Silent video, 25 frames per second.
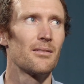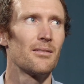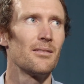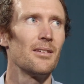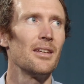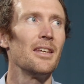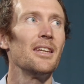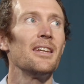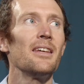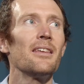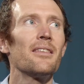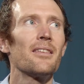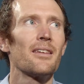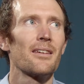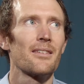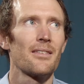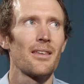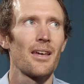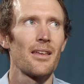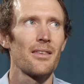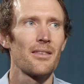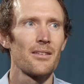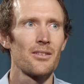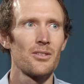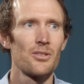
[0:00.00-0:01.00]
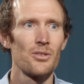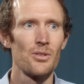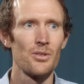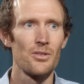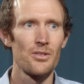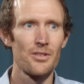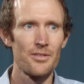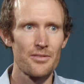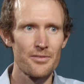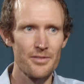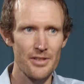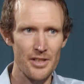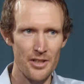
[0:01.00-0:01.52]
anything that the students
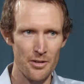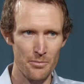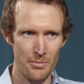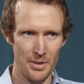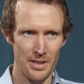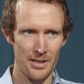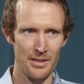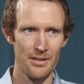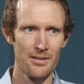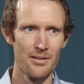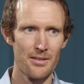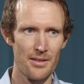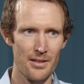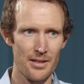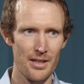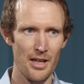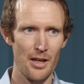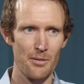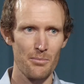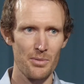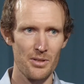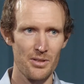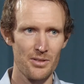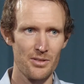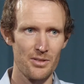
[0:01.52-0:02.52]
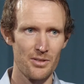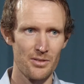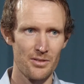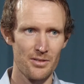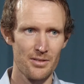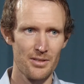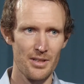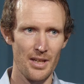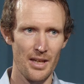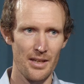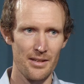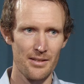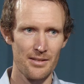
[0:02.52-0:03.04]
in front of me, the campus students,
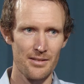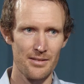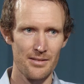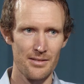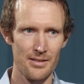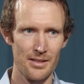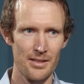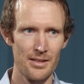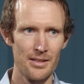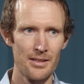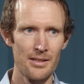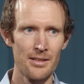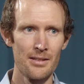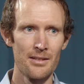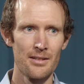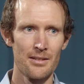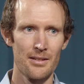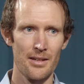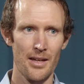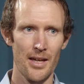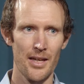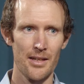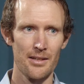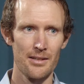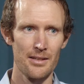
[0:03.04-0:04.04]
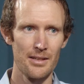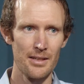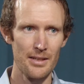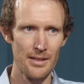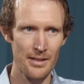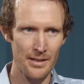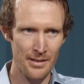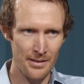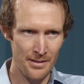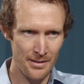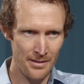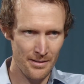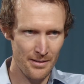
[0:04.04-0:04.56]
can see and
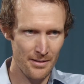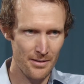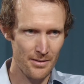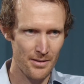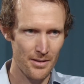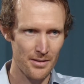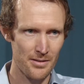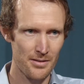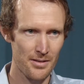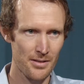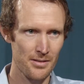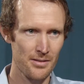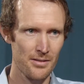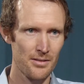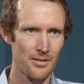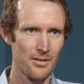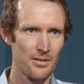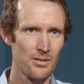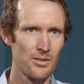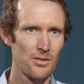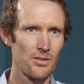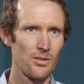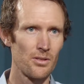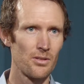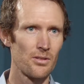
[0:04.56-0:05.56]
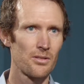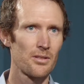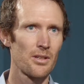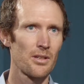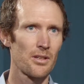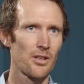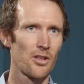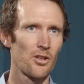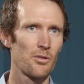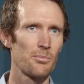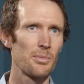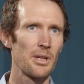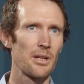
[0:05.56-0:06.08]
hear, the distance students are
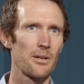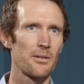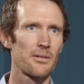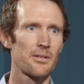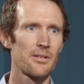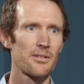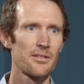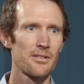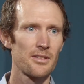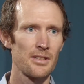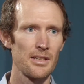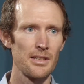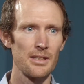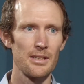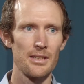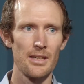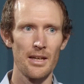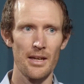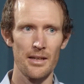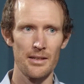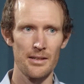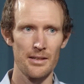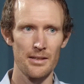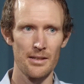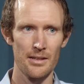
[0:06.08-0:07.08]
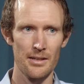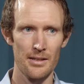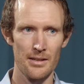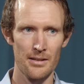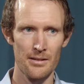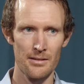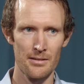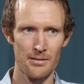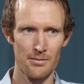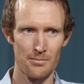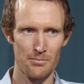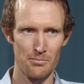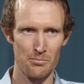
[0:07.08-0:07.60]
going to be able to see and hear
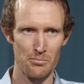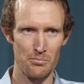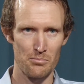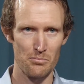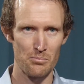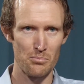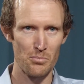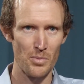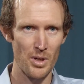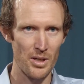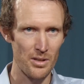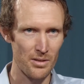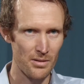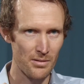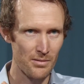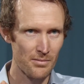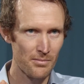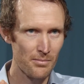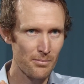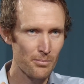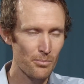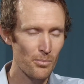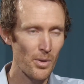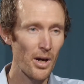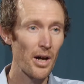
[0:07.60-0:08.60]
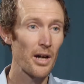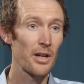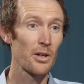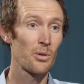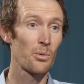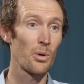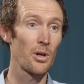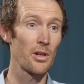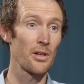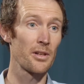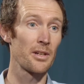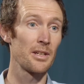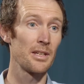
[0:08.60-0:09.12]
in high
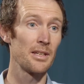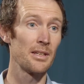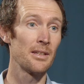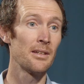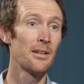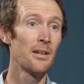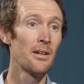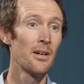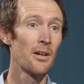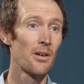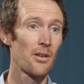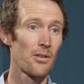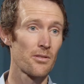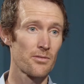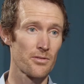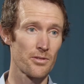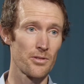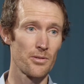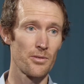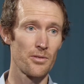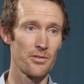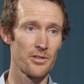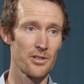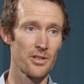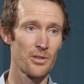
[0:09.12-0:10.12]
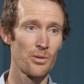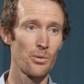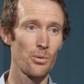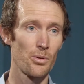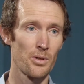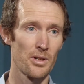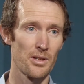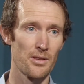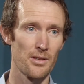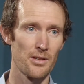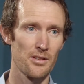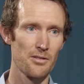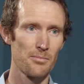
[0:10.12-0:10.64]
quality through the
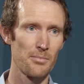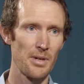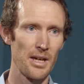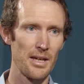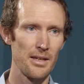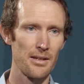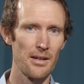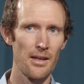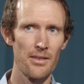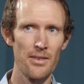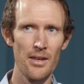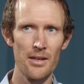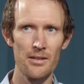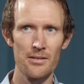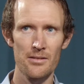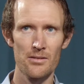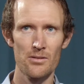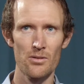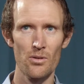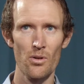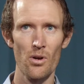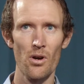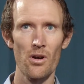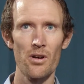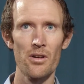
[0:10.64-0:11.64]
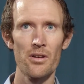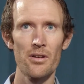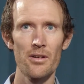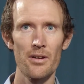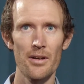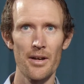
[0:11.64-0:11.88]
recording that's made. And that's not,